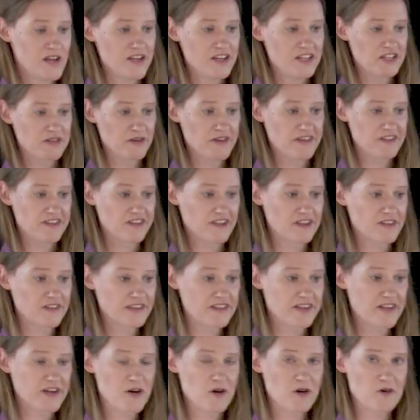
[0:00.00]
So I
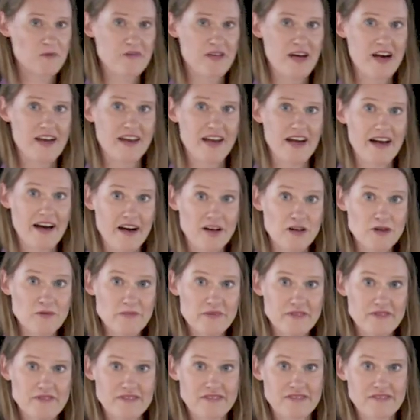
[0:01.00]
certainly hope that
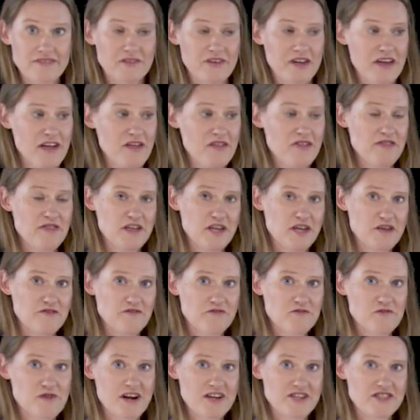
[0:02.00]
helps. Okay, thank you
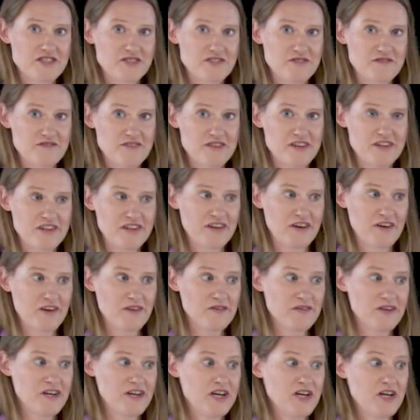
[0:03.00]
for watching the
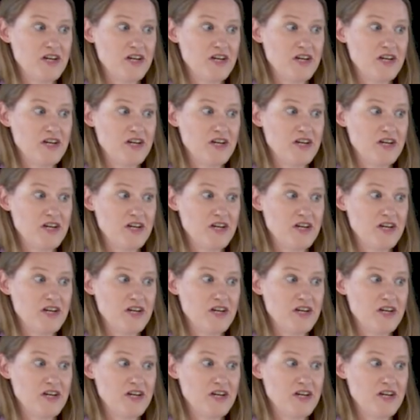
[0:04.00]
video.